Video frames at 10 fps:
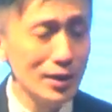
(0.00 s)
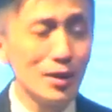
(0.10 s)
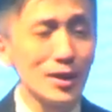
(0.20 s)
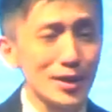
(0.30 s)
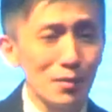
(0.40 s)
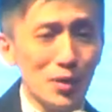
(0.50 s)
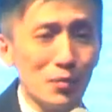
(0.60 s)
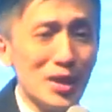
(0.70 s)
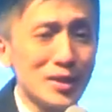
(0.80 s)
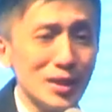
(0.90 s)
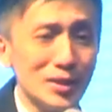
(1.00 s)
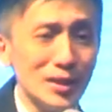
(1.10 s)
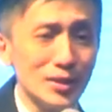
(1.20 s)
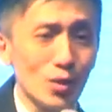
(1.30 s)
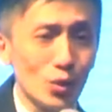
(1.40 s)
last time when we are
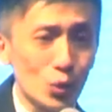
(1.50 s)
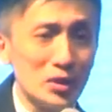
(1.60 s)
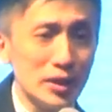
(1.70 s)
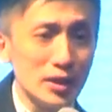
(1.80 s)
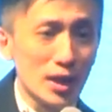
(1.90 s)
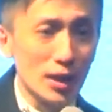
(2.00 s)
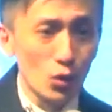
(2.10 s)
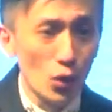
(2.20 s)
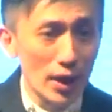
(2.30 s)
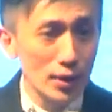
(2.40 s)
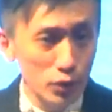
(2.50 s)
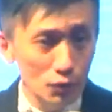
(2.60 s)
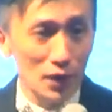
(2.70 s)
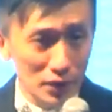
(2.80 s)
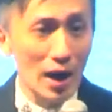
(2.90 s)
30s or 20s, your energy
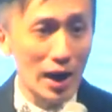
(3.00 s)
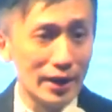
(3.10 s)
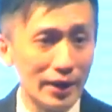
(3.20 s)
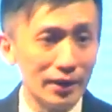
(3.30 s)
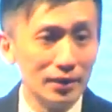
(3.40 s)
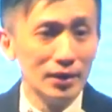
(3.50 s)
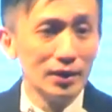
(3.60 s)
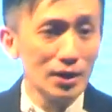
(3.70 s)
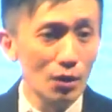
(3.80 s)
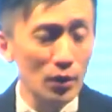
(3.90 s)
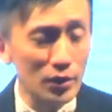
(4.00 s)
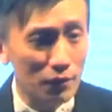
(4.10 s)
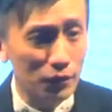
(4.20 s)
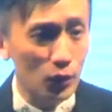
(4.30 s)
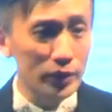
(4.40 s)
very high. Now when
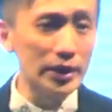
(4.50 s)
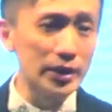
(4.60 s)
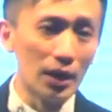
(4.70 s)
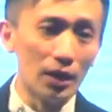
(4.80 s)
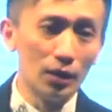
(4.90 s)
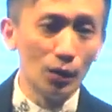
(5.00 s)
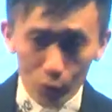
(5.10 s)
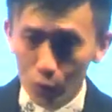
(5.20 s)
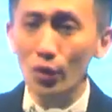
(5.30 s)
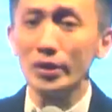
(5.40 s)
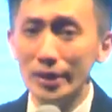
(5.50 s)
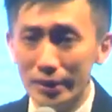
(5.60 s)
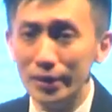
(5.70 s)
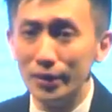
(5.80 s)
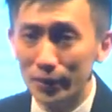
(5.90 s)
I'm 40s, also not
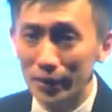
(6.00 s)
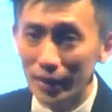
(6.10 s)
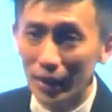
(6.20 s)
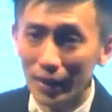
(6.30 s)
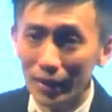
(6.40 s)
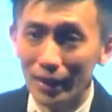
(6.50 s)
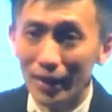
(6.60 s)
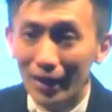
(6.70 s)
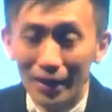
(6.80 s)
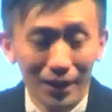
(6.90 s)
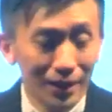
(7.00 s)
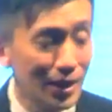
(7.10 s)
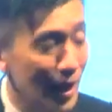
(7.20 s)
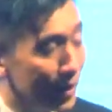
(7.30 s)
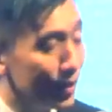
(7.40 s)
easy already.
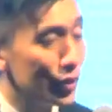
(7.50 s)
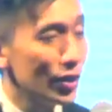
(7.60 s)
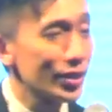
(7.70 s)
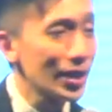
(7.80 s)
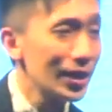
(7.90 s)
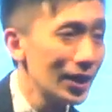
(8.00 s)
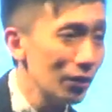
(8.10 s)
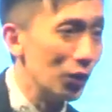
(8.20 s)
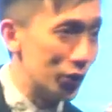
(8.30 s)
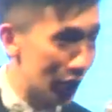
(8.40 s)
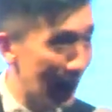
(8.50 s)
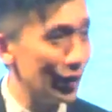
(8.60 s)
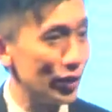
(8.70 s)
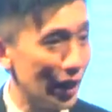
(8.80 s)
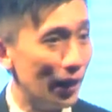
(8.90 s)
The energy suddenly will
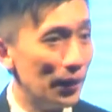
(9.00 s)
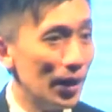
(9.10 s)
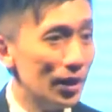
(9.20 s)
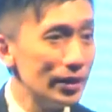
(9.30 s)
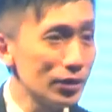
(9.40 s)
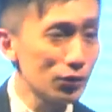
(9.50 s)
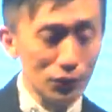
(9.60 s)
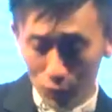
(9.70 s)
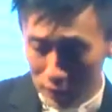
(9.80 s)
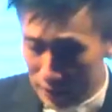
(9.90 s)
change. These few